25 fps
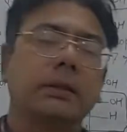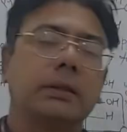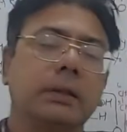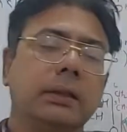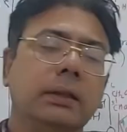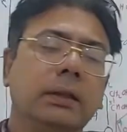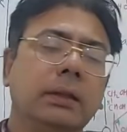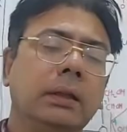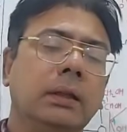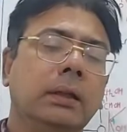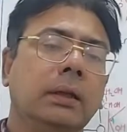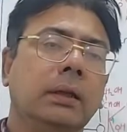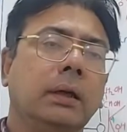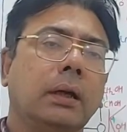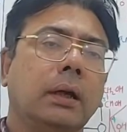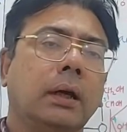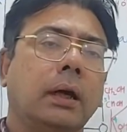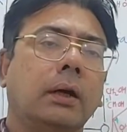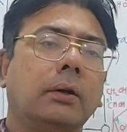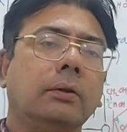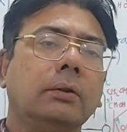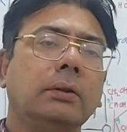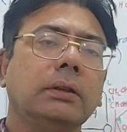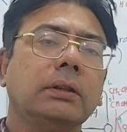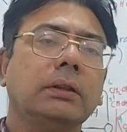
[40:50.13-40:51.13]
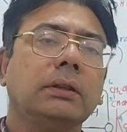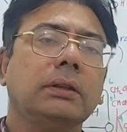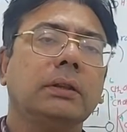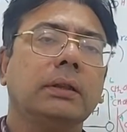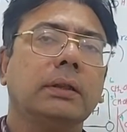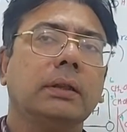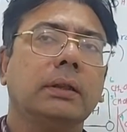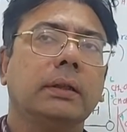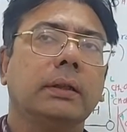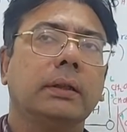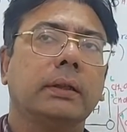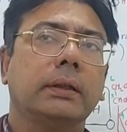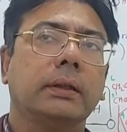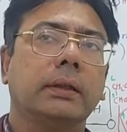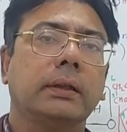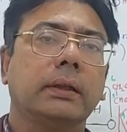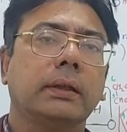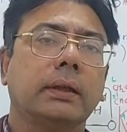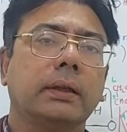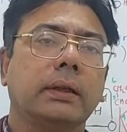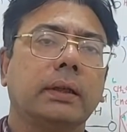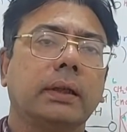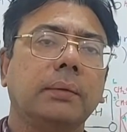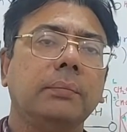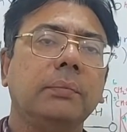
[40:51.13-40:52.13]
see how this
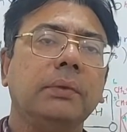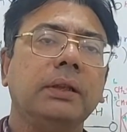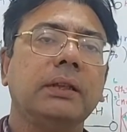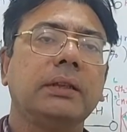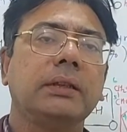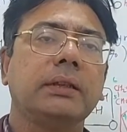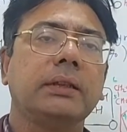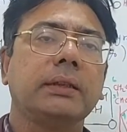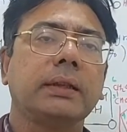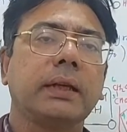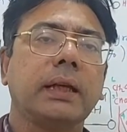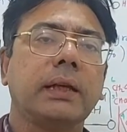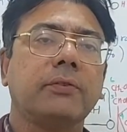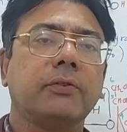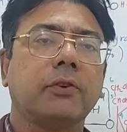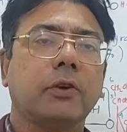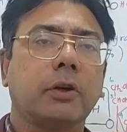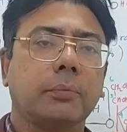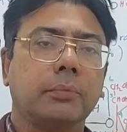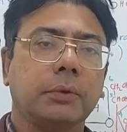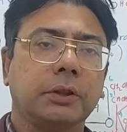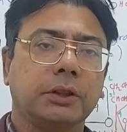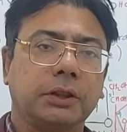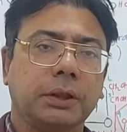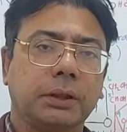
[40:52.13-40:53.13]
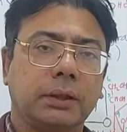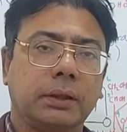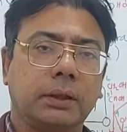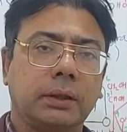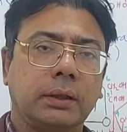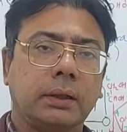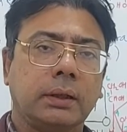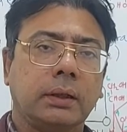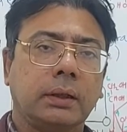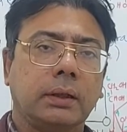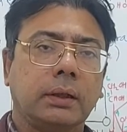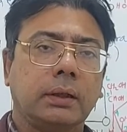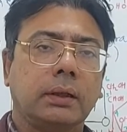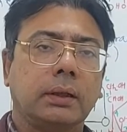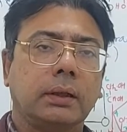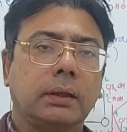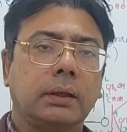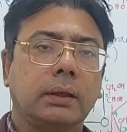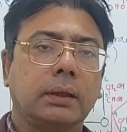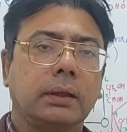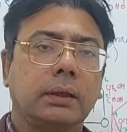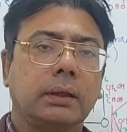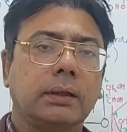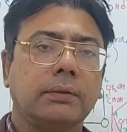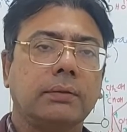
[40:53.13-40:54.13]
hemiacetal formation
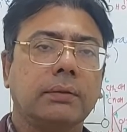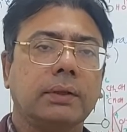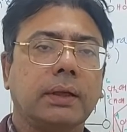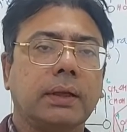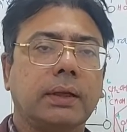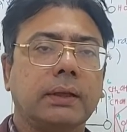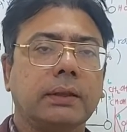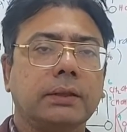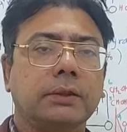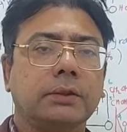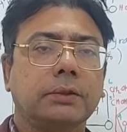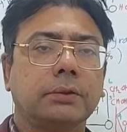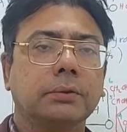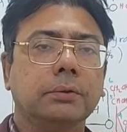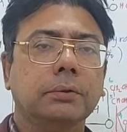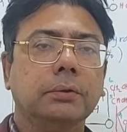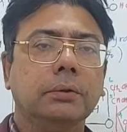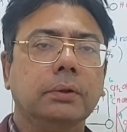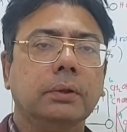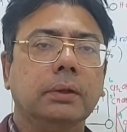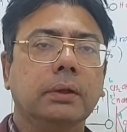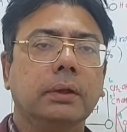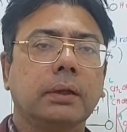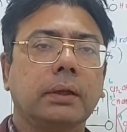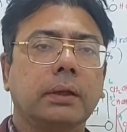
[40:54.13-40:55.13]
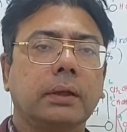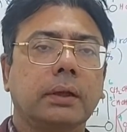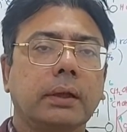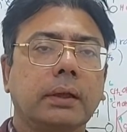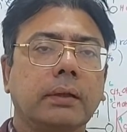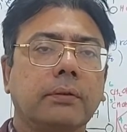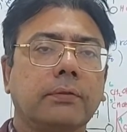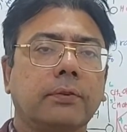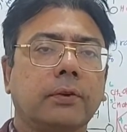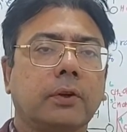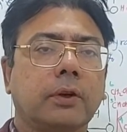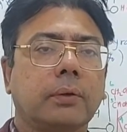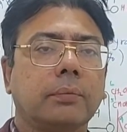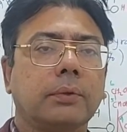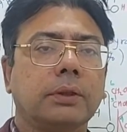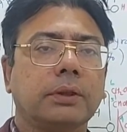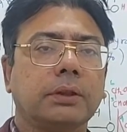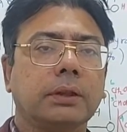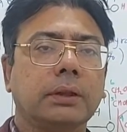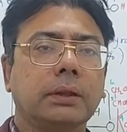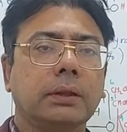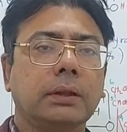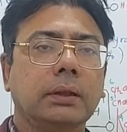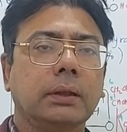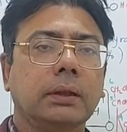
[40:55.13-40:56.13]
give rise to ring
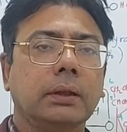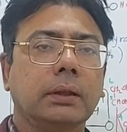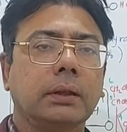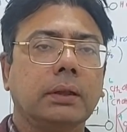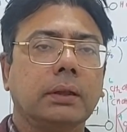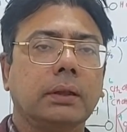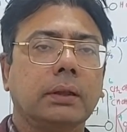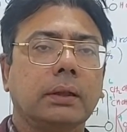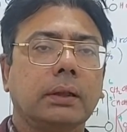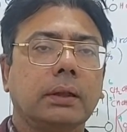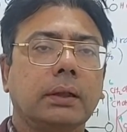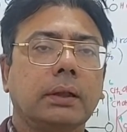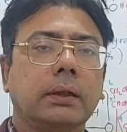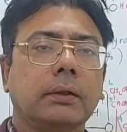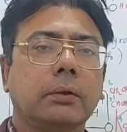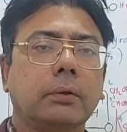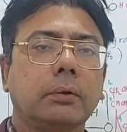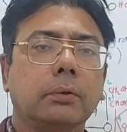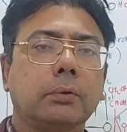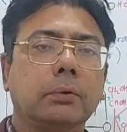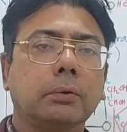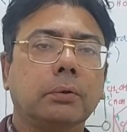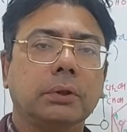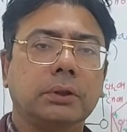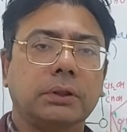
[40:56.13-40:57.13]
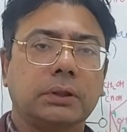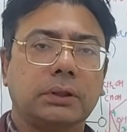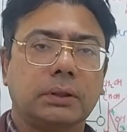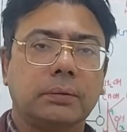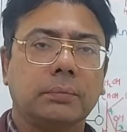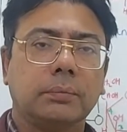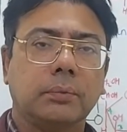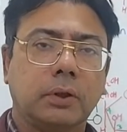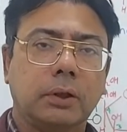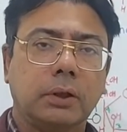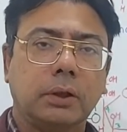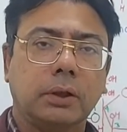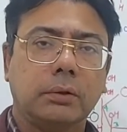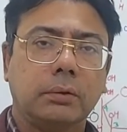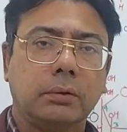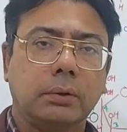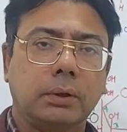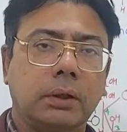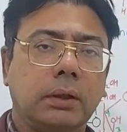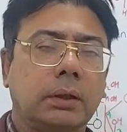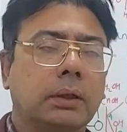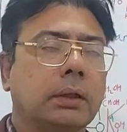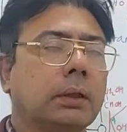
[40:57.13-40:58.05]
formation in glucose molecule.